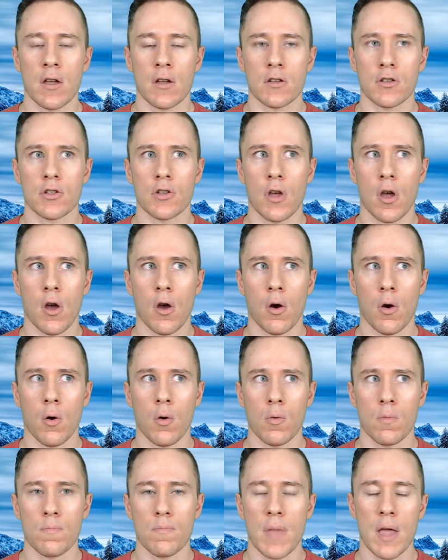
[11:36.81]

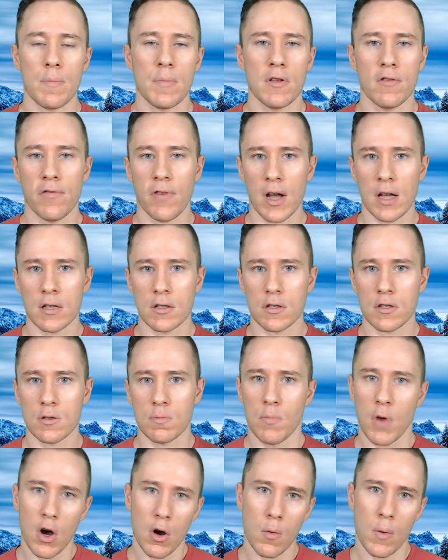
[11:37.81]
So maybe you find
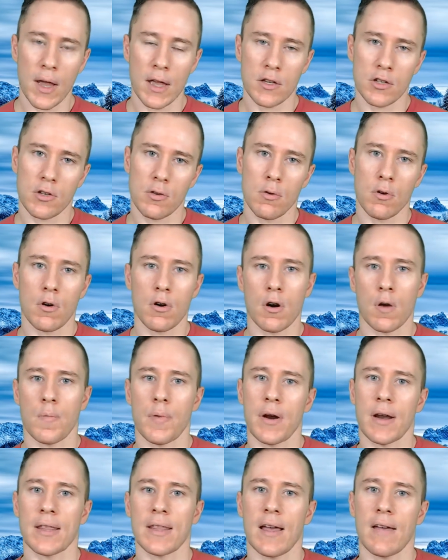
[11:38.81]
small ways to
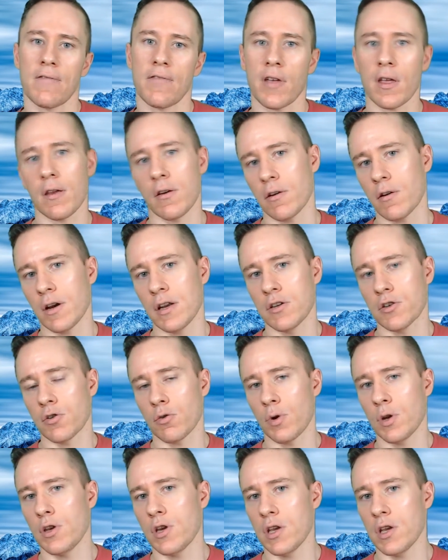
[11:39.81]
incorporate that failure into